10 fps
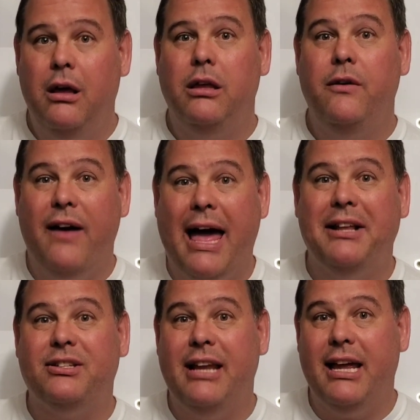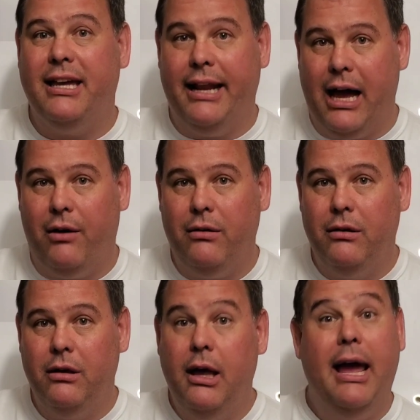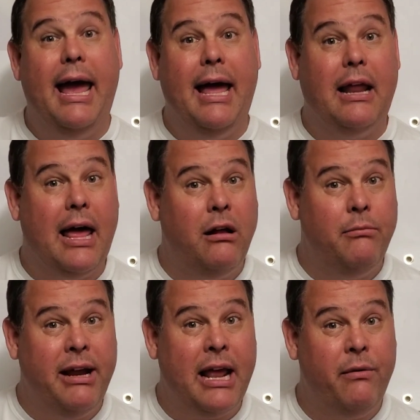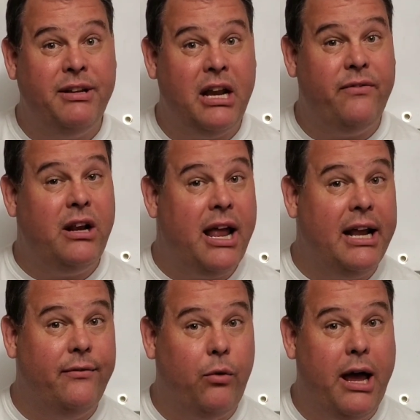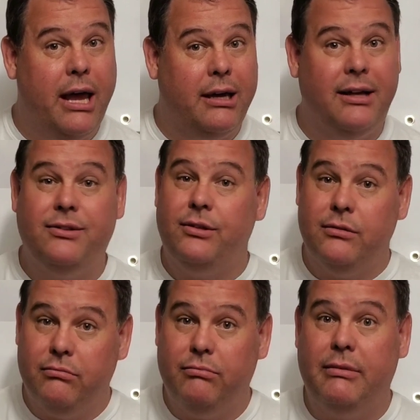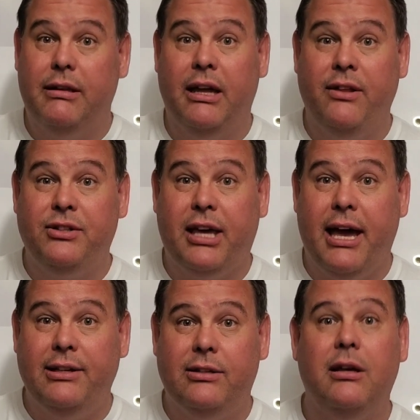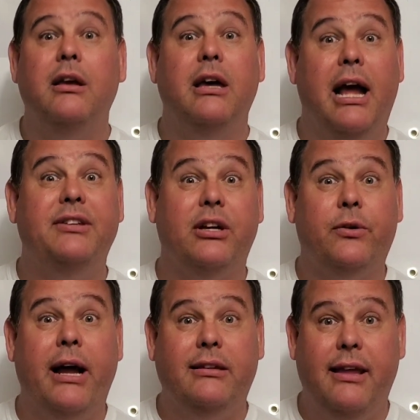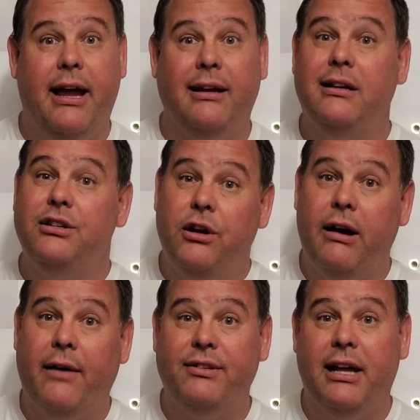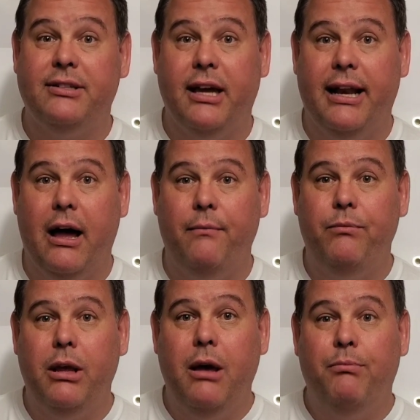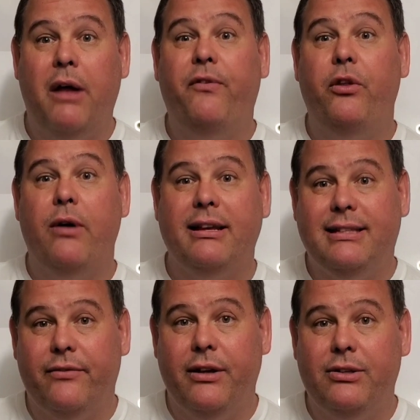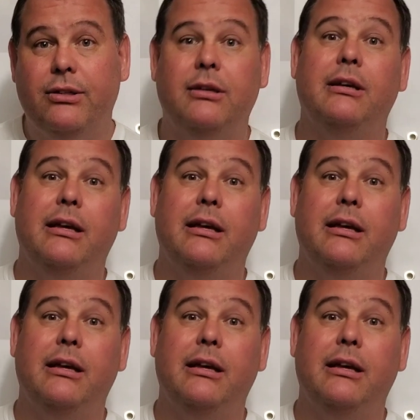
you've had a snake get out. And I don't mean anal retentive in a negative way, because in this case, it's a great thing because you don't have snakes getting out. But for the rest of us,